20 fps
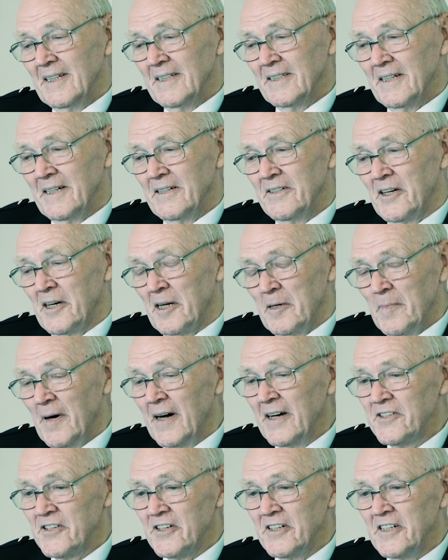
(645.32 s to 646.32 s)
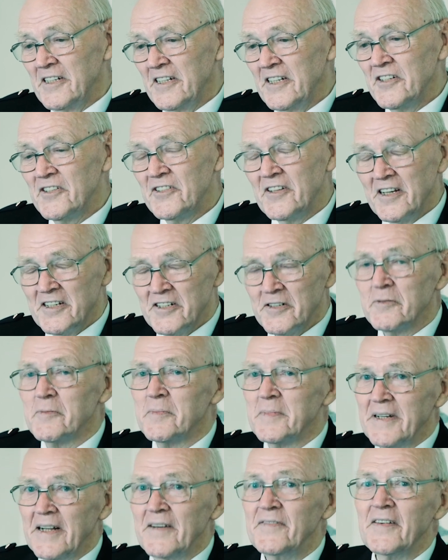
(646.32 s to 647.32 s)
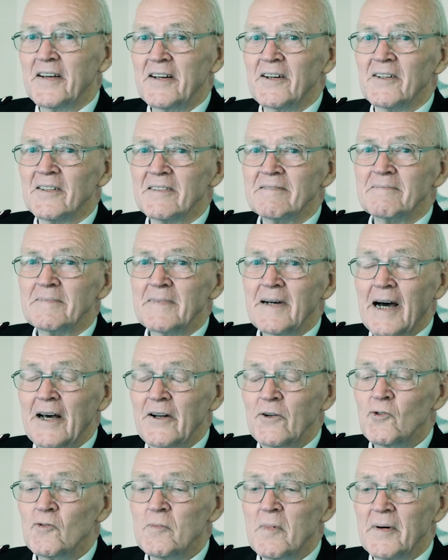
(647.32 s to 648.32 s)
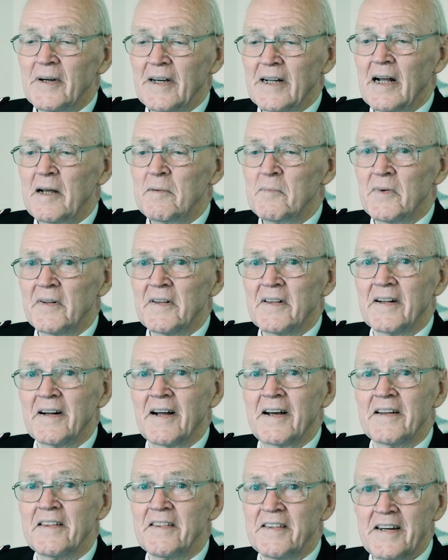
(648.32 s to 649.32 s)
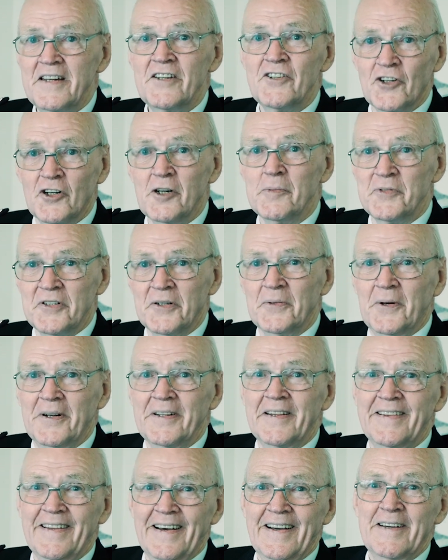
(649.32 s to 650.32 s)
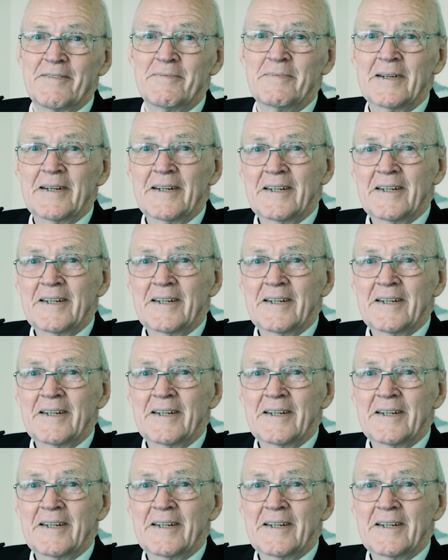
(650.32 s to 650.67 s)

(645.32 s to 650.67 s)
And you can imagine in these days it would be difficult. I know my grandmother had 3 jobs at one time,